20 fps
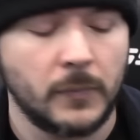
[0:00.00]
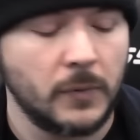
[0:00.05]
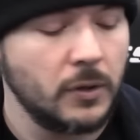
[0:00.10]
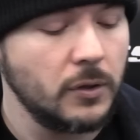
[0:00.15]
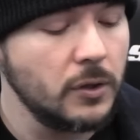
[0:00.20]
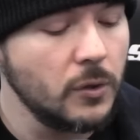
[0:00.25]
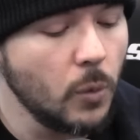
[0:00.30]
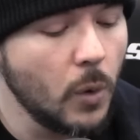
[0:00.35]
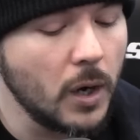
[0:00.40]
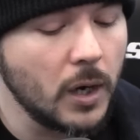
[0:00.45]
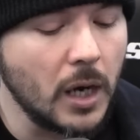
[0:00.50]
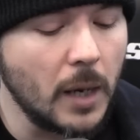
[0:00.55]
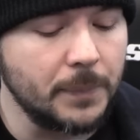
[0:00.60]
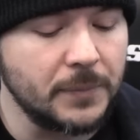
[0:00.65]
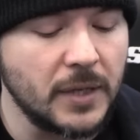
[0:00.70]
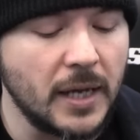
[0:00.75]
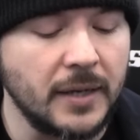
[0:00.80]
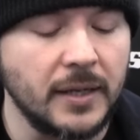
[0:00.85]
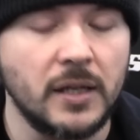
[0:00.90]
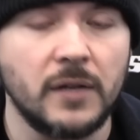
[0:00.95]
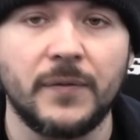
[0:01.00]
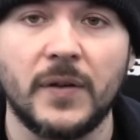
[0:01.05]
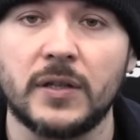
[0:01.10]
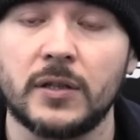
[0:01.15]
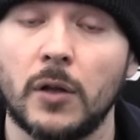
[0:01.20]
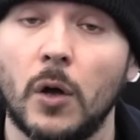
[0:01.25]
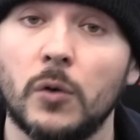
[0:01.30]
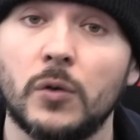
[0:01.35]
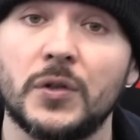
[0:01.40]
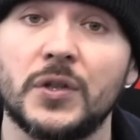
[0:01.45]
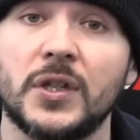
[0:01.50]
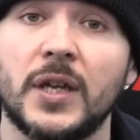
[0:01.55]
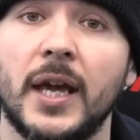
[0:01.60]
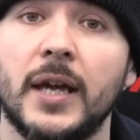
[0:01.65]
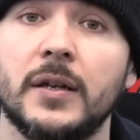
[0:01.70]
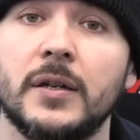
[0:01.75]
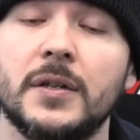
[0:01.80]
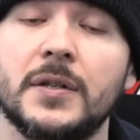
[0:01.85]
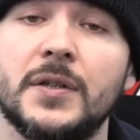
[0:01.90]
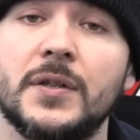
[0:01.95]
You walk up to any of these local
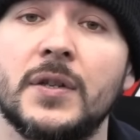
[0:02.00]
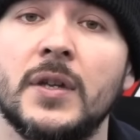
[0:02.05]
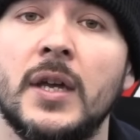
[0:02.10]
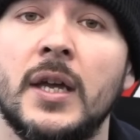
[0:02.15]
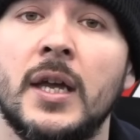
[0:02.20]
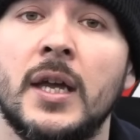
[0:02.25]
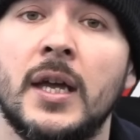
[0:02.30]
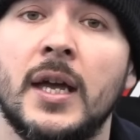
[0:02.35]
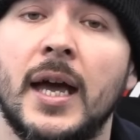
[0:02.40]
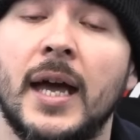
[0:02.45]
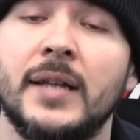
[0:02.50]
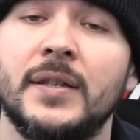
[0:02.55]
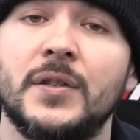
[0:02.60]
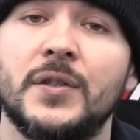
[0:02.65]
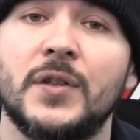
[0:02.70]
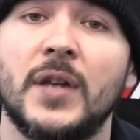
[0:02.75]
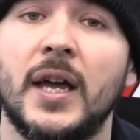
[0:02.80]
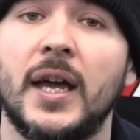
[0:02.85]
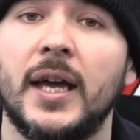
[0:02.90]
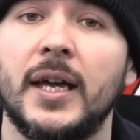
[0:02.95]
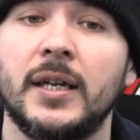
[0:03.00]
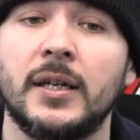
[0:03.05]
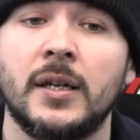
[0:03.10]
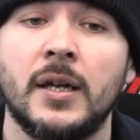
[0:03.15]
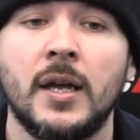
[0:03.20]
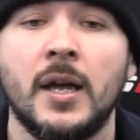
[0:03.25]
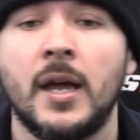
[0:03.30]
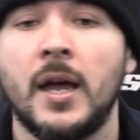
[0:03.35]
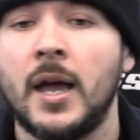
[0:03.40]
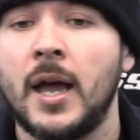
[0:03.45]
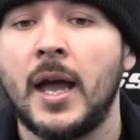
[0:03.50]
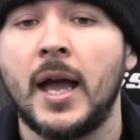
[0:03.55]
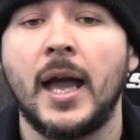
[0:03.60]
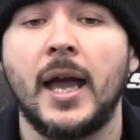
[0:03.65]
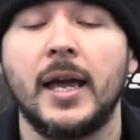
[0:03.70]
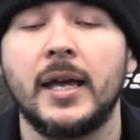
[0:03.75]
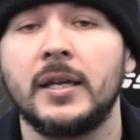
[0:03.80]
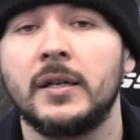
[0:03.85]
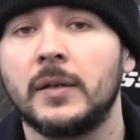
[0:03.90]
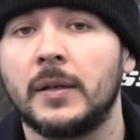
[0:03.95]
skaters and say,
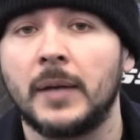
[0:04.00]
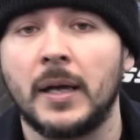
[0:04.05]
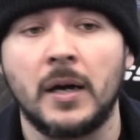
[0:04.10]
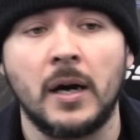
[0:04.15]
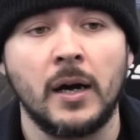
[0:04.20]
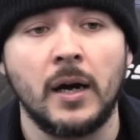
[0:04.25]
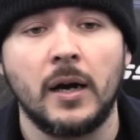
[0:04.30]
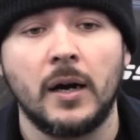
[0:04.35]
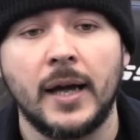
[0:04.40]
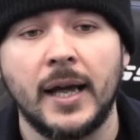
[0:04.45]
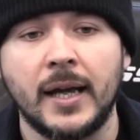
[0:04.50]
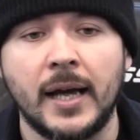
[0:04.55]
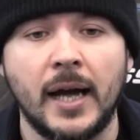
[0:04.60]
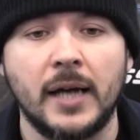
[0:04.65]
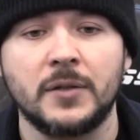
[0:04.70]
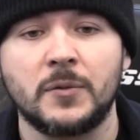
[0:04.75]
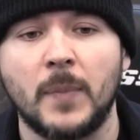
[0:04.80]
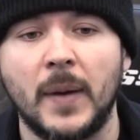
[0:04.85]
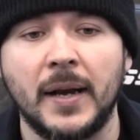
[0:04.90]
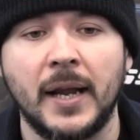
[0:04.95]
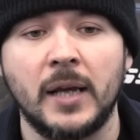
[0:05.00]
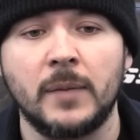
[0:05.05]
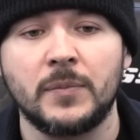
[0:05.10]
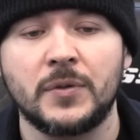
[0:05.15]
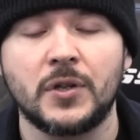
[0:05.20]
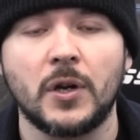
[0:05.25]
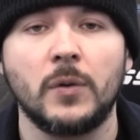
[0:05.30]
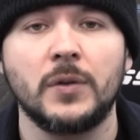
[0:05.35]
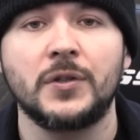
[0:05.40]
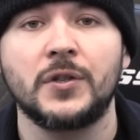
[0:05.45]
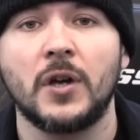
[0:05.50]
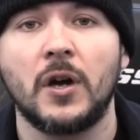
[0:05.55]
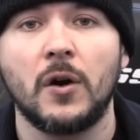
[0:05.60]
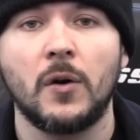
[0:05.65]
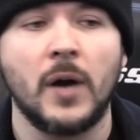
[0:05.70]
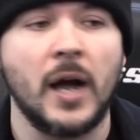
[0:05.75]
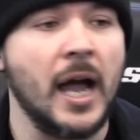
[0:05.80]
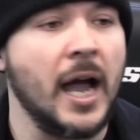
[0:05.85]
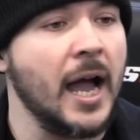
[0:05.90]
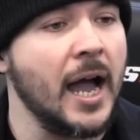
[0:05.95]
hey, uh, hey guys, my name's
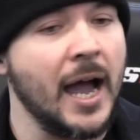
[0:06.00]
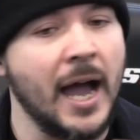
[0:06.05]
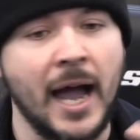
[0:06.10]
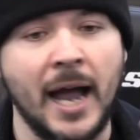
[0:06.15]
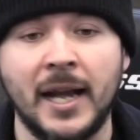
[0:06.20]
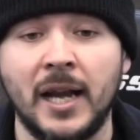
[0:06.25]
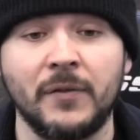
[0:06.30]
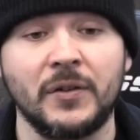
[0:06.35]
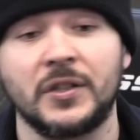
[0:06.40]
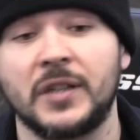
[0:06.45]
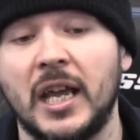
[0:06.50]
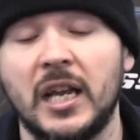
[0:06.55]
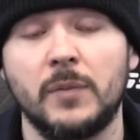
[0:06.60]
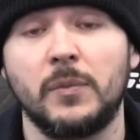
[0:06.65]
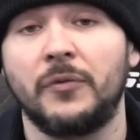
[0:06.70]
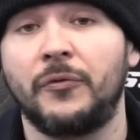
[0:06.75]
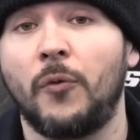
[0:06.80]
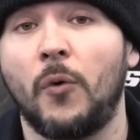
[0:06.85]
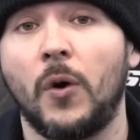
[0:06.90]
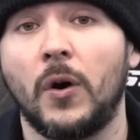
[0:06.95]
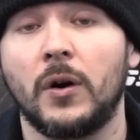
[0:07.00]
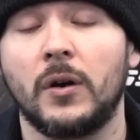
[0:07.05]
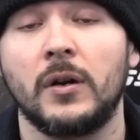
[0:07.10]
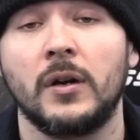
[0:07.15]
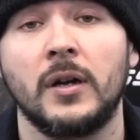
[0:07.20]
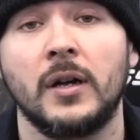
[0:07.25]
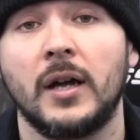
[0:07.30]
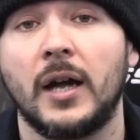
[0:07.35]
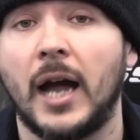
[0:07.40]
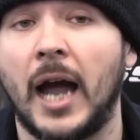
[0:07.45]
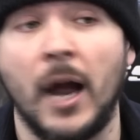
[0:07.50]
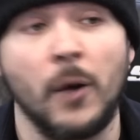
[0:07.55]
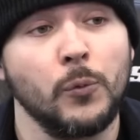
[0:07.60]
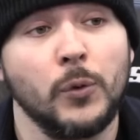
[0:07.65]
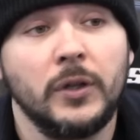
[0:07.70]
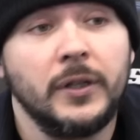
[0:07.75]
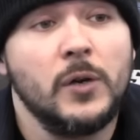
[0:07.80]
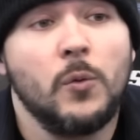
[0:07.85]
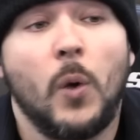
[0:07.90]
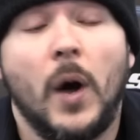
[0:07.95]
so-and-so. I never skated before. I
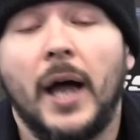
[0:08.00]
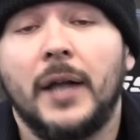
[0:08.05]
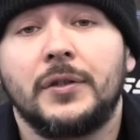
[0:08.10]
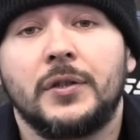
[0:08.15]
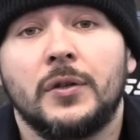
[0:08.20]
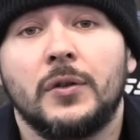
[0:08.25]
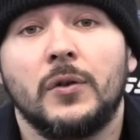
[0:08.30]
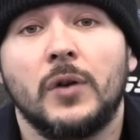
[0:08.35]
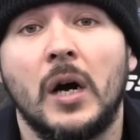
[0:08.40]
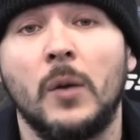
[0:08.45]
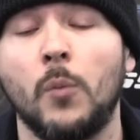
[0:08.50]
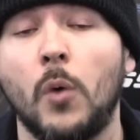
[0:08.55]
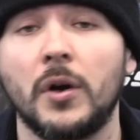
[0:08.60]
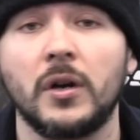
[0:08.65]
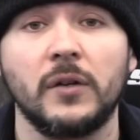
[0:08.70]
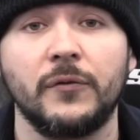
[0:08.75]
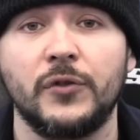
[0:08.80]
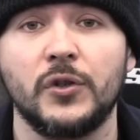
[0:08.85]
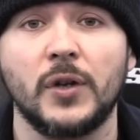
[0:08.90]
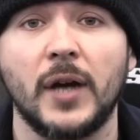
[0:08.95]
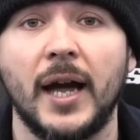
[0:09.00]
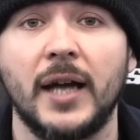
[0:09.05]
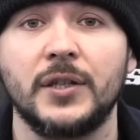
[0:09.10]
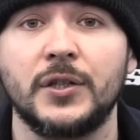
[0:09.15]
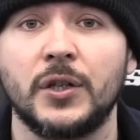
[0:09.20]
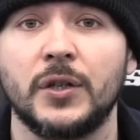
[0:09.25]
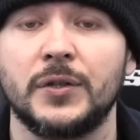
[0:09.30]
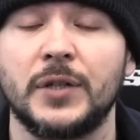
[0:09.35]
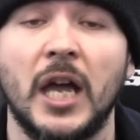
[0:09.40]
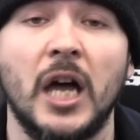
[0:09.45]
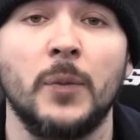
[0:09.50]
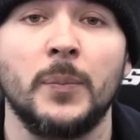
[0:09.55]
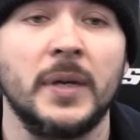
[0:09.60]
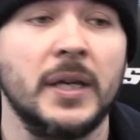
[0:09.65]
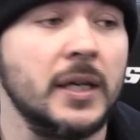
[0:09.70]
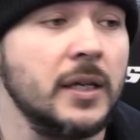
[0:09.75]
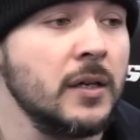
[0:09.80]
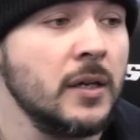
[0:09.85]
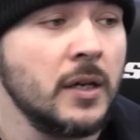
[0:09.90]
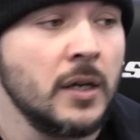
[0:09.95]
really want to. I'm wondering if you guys could tell
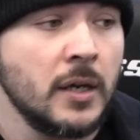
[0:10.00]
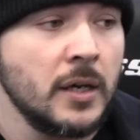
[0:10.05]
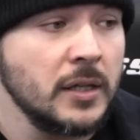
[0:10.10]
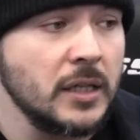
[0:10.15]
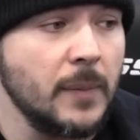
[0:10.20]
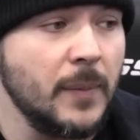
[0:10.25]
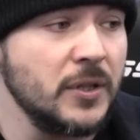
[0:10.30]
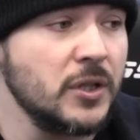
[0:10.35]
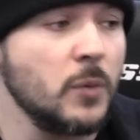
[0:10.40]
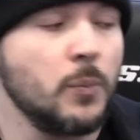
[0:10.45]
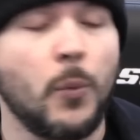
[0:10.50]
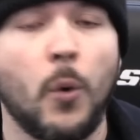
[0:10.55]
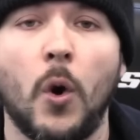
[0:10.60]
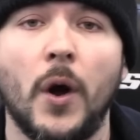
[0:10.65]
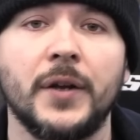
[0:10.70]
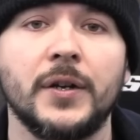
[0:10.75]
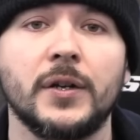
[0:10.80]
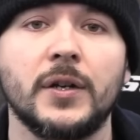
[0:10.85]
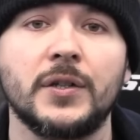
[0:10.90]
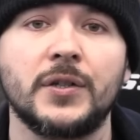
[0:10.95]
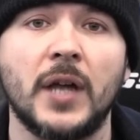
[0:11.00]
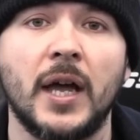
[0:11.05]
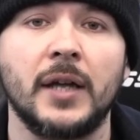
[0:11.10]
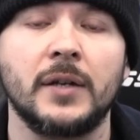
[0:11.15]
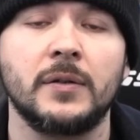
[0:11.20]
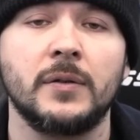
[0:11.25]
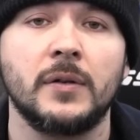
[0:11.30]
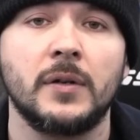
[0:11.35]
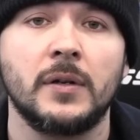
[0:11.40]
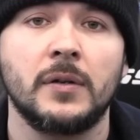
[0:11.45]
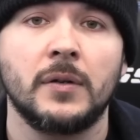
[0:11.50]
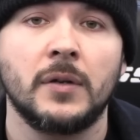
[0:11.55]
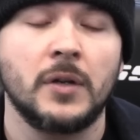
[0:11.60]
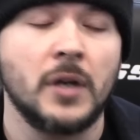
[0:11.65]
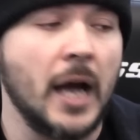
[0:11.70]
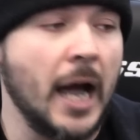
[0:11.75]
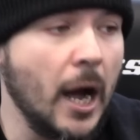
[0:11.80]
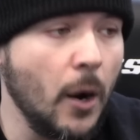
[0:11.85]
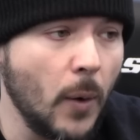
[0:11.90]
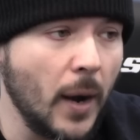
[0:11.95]
me, give me some pointers on
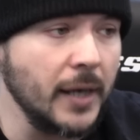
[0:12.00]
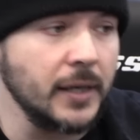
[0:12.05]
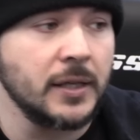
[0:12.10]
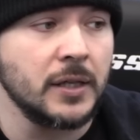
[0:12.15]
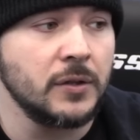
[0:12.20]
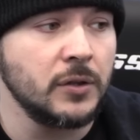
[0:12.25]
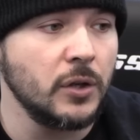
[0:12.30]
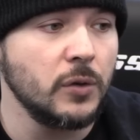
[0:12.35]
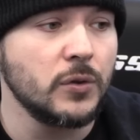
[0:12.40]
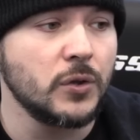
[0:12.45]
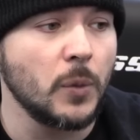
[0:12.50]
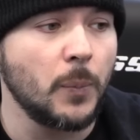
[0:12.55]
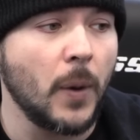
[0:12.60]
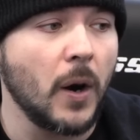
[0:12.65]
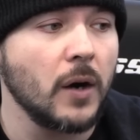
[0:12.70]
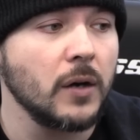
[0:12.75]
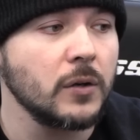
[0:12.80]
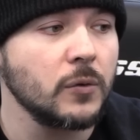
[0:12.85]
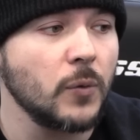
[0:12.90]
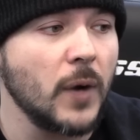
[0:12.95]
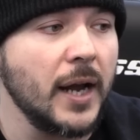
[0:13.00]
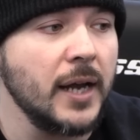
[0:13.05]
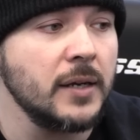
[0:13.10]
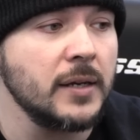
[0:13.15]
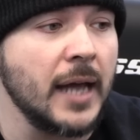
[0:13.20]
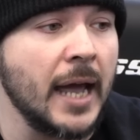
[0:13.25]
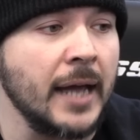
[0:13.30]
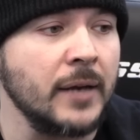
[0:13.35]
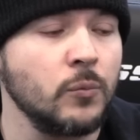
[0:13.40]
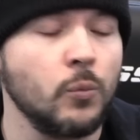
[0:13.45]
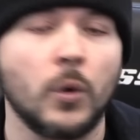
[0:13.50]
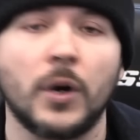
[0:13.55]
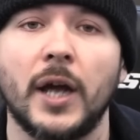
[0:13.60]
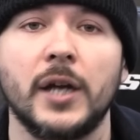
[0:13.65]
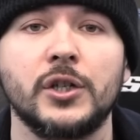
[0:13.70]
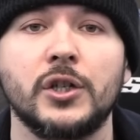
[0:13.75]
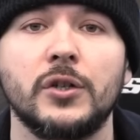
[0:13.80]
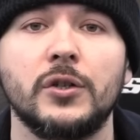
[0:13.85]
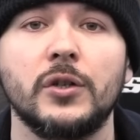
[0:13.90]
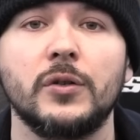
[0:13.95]
how I can use the park right and what I
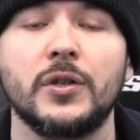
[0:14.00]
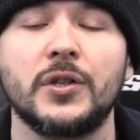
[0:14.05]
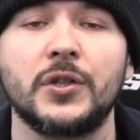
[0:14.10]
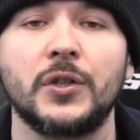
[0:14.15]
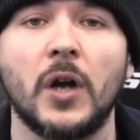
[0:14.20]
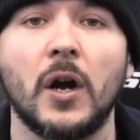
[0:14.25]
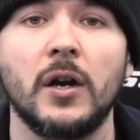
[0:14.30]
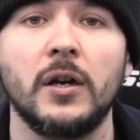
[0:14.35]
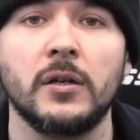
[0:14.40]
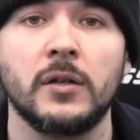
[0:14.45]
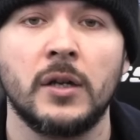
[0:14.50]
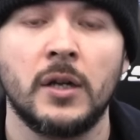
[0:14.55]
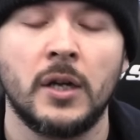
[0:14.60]
should do to start.